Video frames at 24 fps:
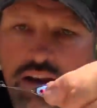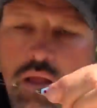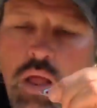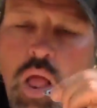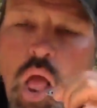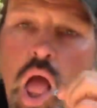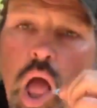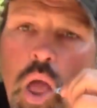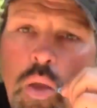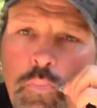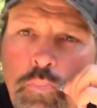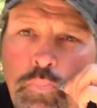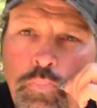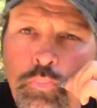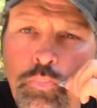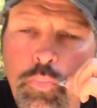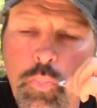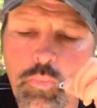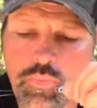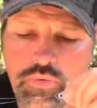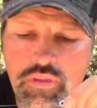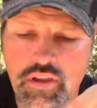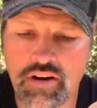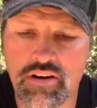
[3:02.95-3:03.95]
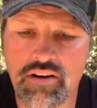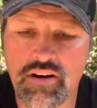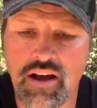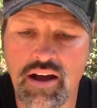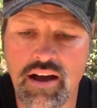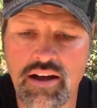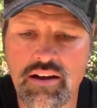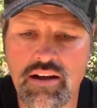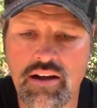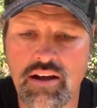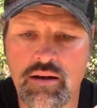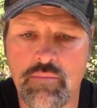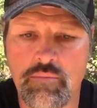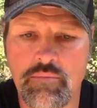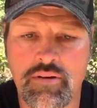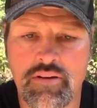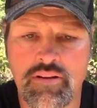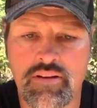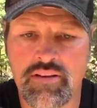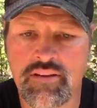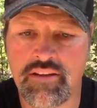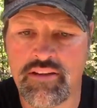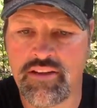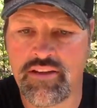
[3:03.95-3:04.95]
to, to knot up.
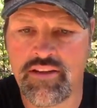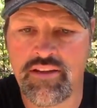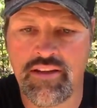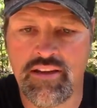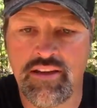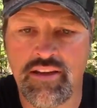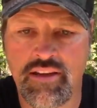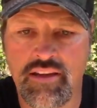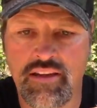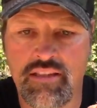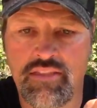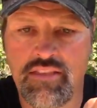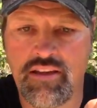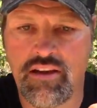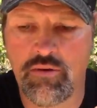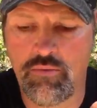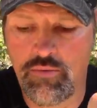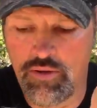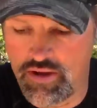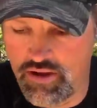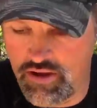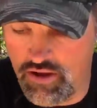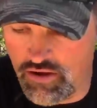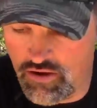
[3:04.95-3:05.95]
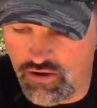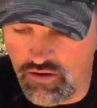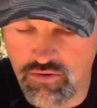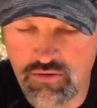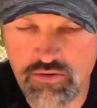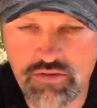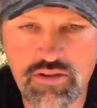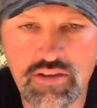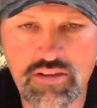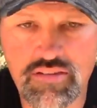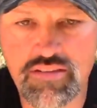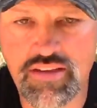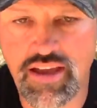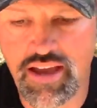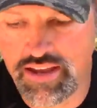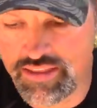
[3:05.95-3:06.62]
There we go, just